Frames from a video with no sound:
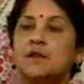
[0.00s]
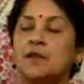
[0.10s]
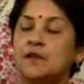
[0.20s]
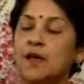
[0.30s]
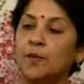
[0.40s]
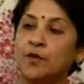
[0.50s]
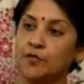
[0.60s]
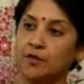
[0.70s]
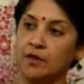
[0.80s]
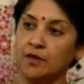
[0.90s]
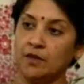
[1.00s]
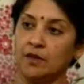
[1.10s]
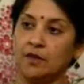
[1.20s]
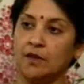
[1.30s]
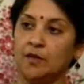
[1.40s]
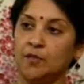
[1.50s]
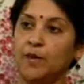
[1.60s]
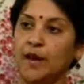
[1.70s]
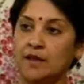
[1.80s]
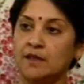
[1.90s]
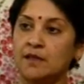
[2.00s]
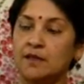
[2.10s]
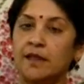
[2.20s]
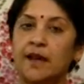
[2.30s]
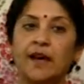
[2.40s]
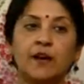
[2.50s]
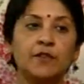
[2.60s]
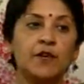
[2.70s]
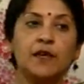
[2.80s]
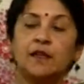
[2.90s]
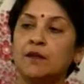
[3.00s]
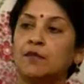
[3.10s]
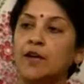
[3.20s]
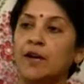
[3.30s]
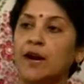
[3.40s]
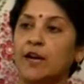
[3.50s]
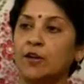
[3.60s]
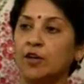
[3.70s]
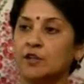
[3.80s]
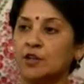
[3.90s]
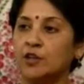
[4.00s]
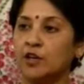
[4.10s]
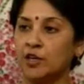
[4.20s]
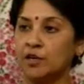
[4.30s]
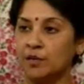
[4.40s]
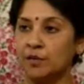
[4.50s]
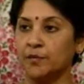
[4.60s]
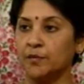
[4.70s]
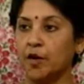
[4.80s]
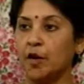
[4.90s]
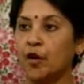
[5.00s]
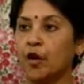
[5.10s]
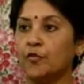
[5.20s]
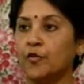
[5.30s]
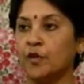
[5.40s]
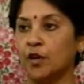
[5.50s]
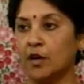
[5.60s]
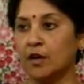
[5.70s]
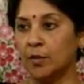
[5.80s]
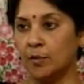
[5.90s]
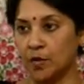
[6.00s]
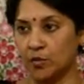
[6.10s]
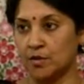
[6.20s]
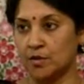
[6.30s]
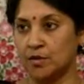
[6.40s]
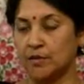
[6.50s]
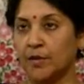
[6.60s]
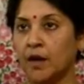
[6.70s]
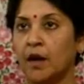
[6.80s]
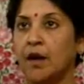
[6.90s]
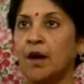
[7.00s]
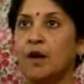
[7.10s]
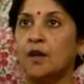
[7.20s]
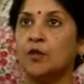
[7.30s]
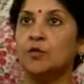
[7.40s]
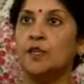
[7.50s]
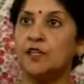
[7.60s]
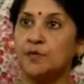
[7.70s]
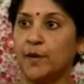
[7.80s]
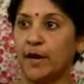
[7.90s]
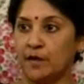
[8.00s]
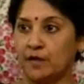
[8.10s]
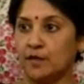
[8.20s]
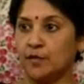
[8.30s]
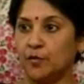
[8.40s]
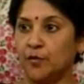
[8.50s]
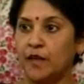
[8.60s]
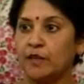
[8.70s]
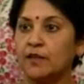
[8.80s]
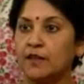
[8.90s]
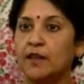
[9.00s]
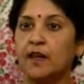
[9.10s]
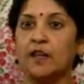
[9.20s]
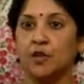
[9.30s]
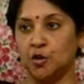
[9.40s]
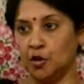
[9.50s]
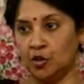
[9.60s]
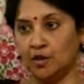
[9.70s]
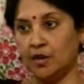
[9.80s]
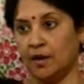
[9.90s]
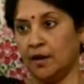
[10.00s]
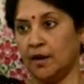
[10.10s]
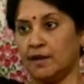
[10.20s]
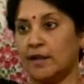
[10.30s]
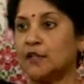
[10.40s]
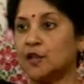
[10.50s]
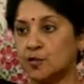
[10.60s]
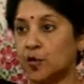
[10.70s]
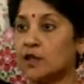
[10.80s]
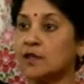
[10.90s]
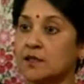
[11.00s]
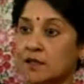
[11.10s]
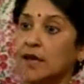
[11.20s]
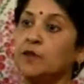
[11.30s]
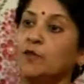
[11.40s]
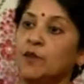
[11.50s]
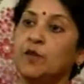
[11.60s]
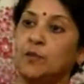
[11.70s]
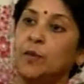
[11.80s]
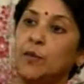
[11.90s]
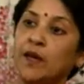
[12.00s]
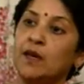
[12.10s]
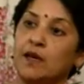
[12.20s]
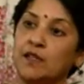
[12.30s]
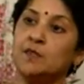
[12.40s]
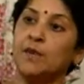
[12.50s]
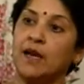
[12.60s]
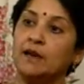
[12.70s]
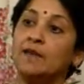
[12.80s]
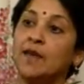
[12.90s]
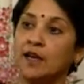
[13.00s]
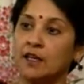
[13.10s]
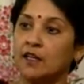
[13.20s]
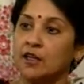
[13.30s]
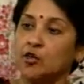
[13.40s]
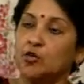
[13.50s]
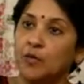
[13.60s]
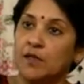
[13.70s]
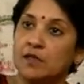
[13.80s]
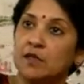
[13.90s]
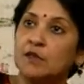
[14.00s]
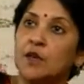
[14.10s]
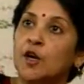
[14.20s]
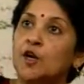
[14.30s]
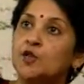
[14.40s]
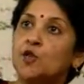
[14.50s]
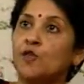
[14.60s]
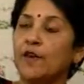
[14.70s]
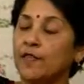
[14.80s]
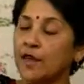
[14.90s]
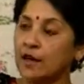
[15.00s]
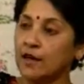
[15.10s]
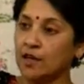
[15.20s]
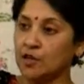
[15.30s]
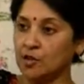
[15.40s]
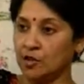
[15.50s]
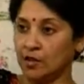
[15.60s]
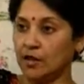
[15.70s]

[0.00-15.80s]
some of the plants, they have relatively high concentration of phenolic compounds. Now these plants, whenever they are injured, that is what is done when we prepare an explant, they are cut into pieces. So when they are injured,